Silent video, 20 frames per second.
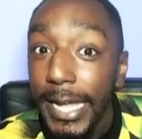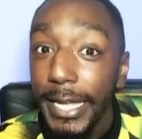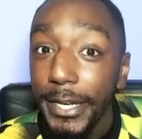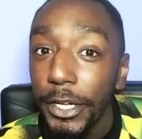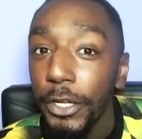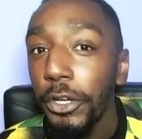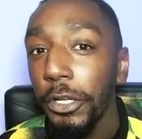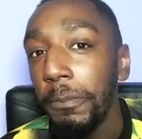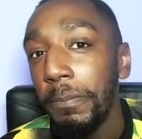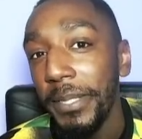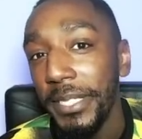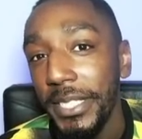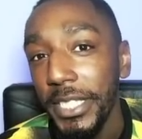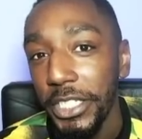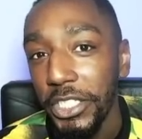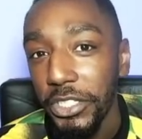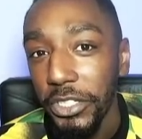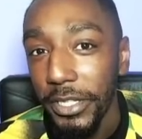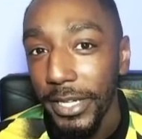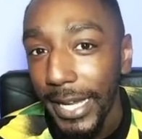in a good
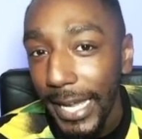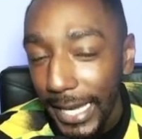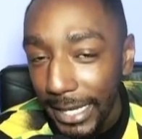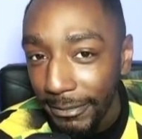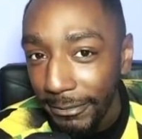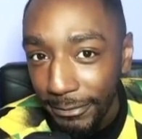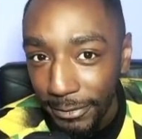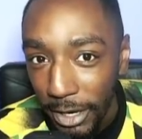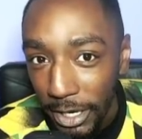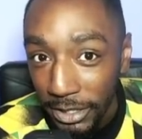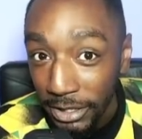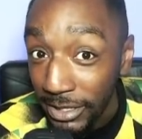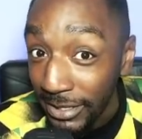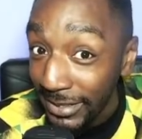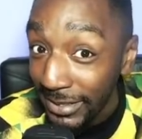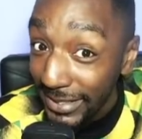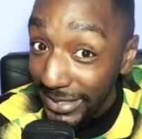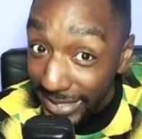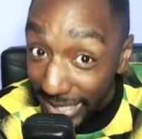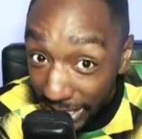position in third,
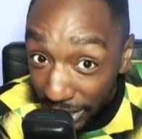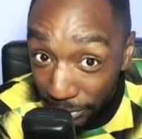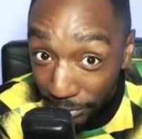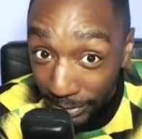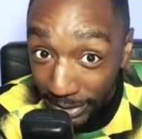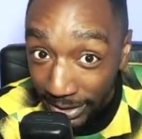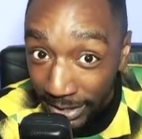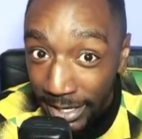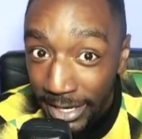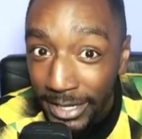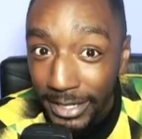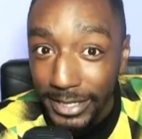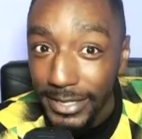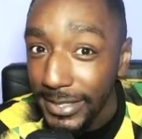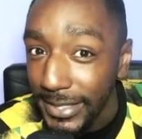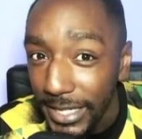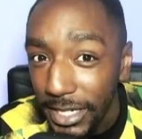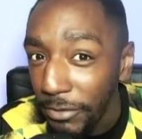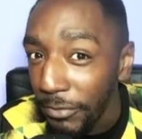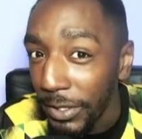considering
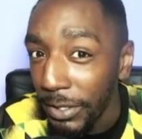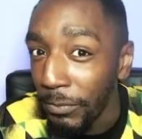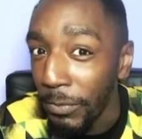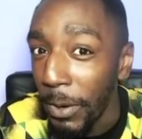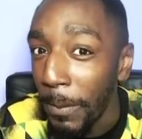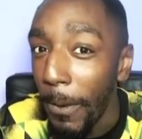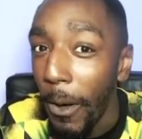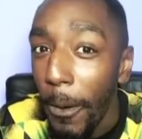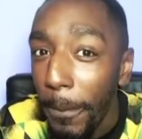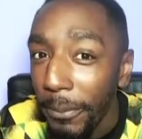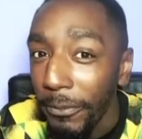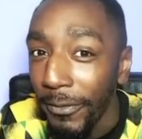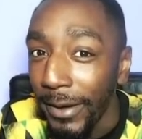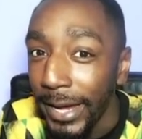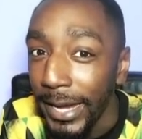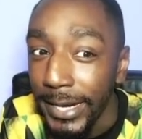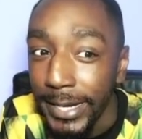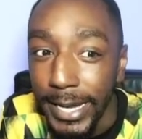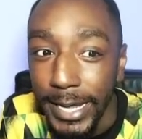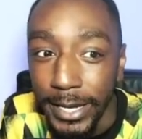we're
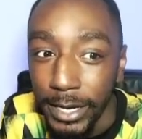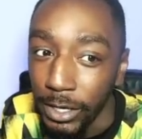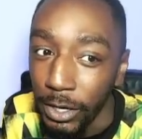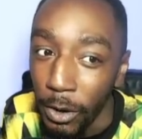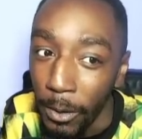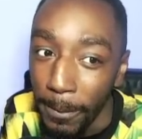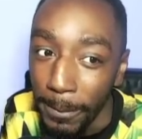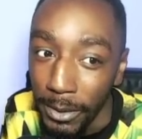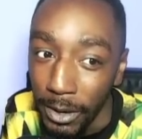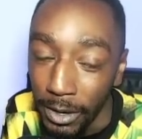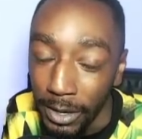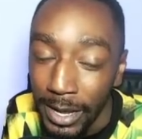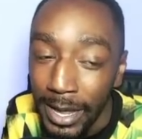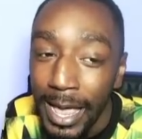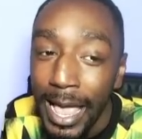operating in a low block